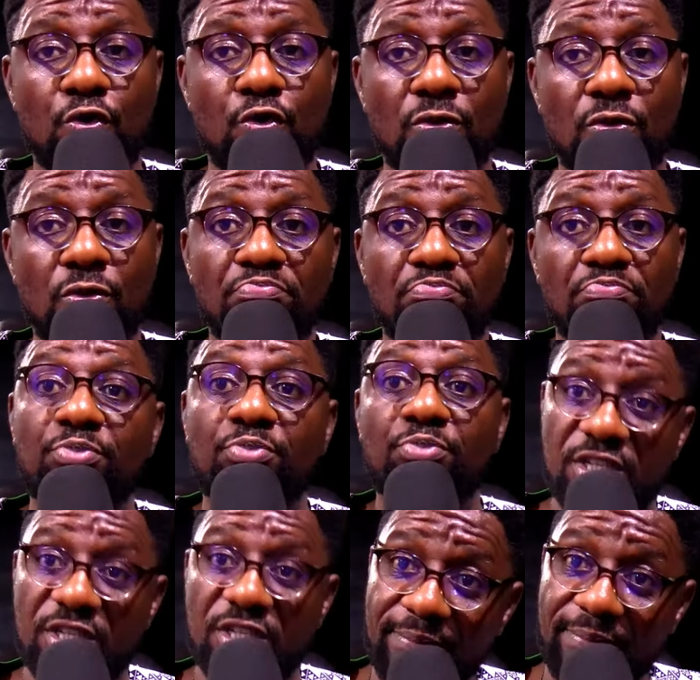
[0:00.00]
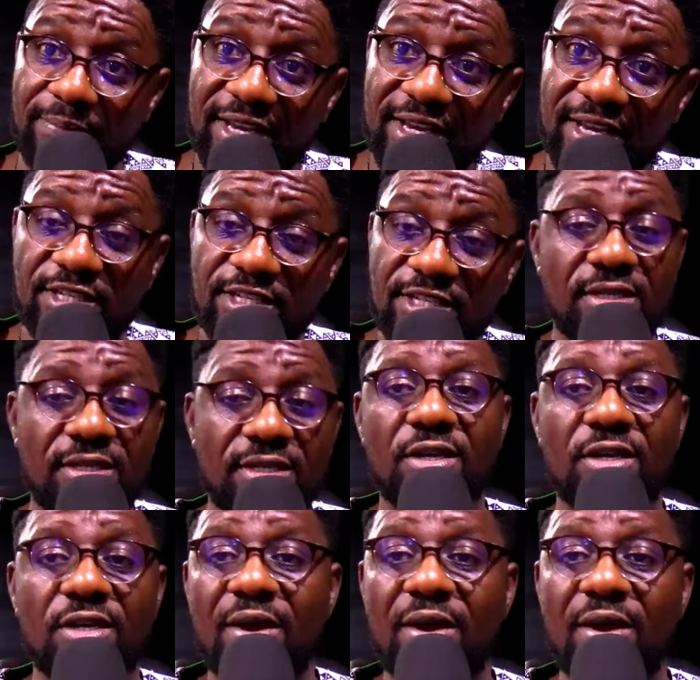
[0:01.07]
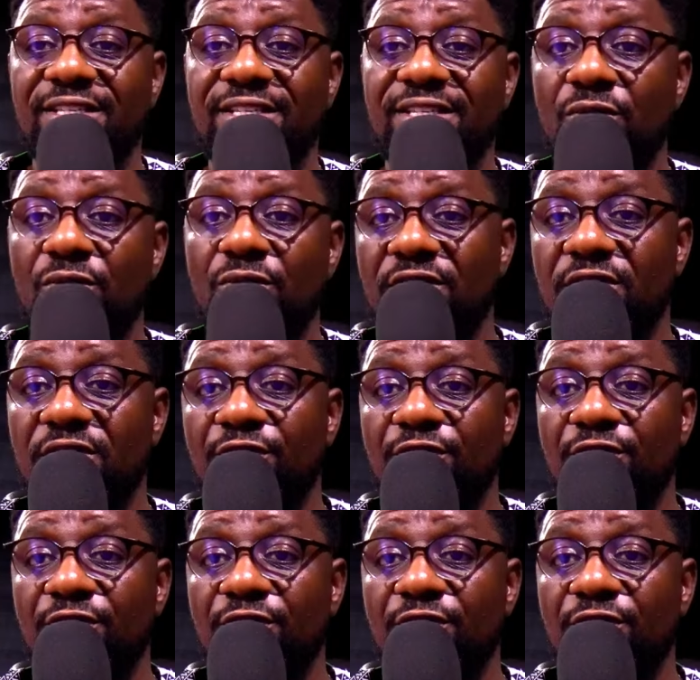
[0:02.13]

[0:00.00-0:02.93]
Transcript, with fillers: put in application, otherwise they would refuse you.